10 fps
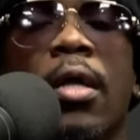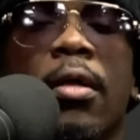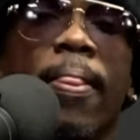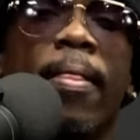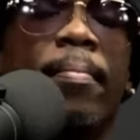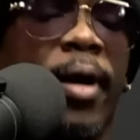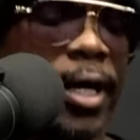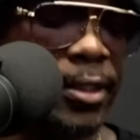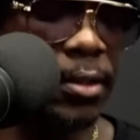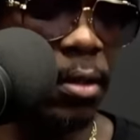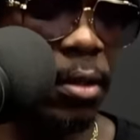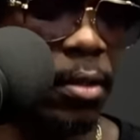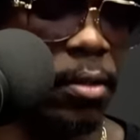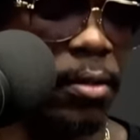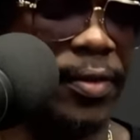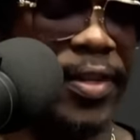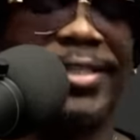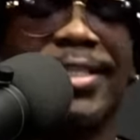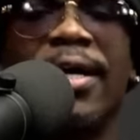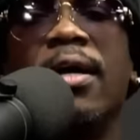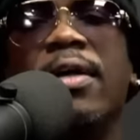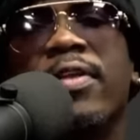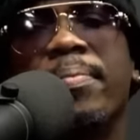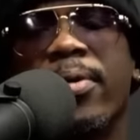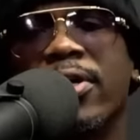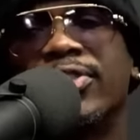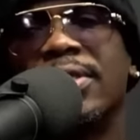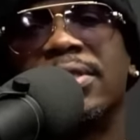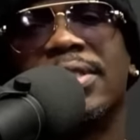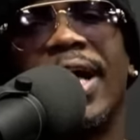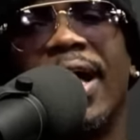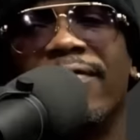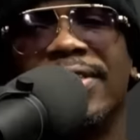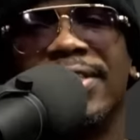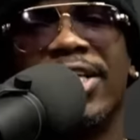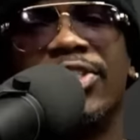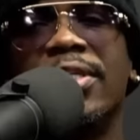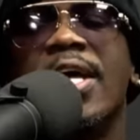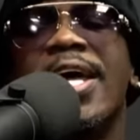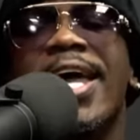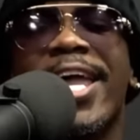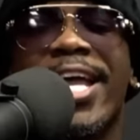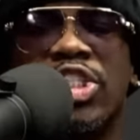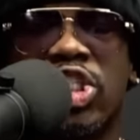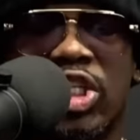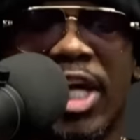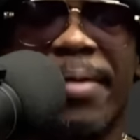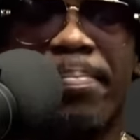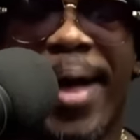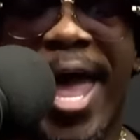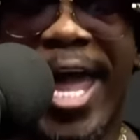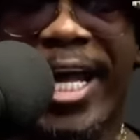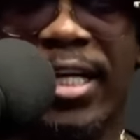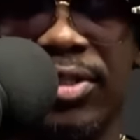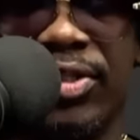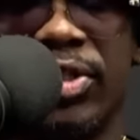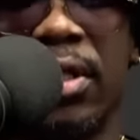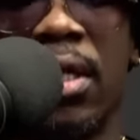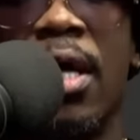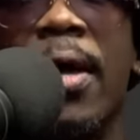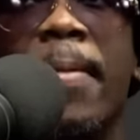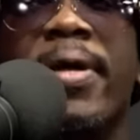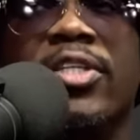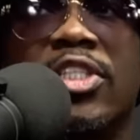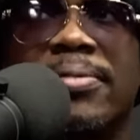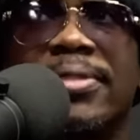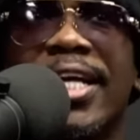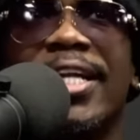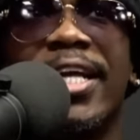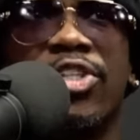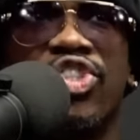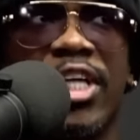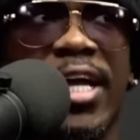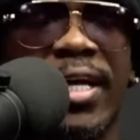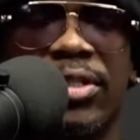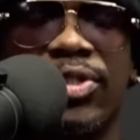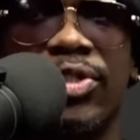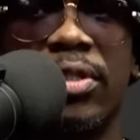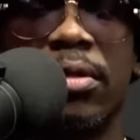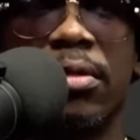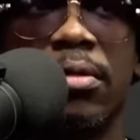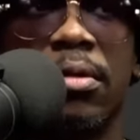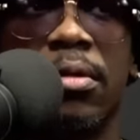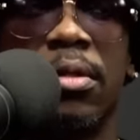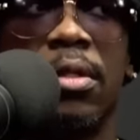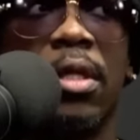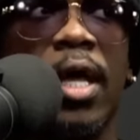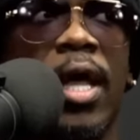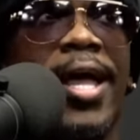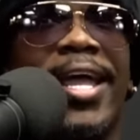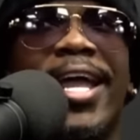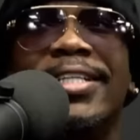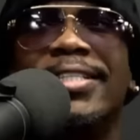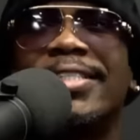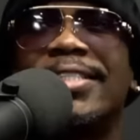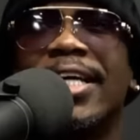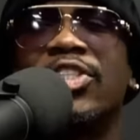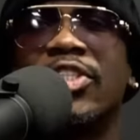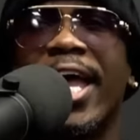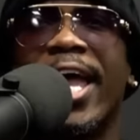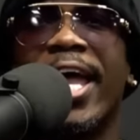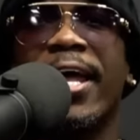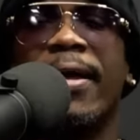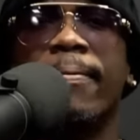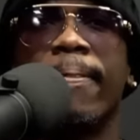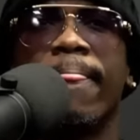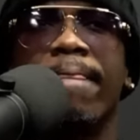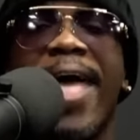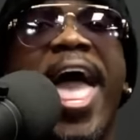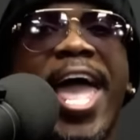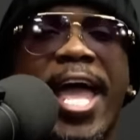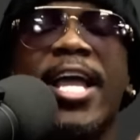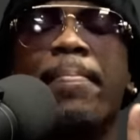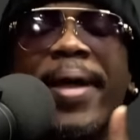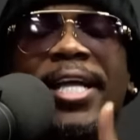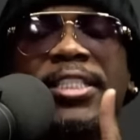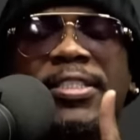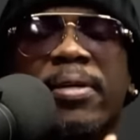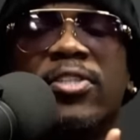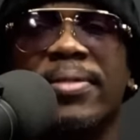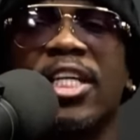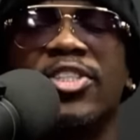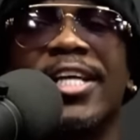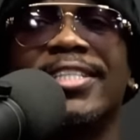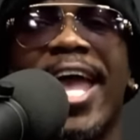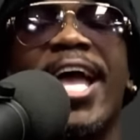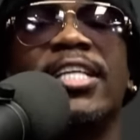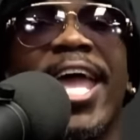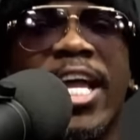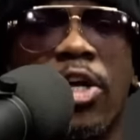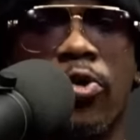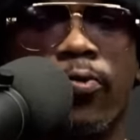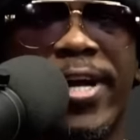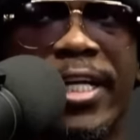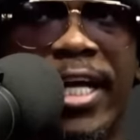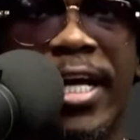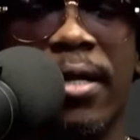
But this other person's conversation, it sh- it paints Bishop T.D. Jakes in such a it paints Bishop T.D. Jakes as a greedy,